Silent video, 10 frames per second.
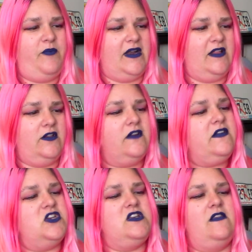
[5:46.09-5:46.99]
but it looks
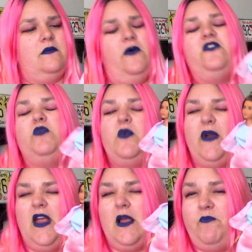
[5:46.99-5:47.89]
like she's supposed to be
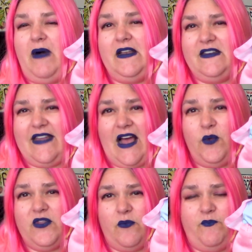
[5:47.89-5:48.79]
wearing a button
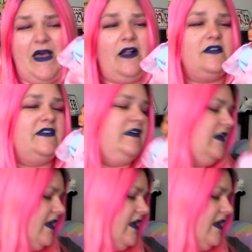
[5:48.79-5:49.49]
down with a belt.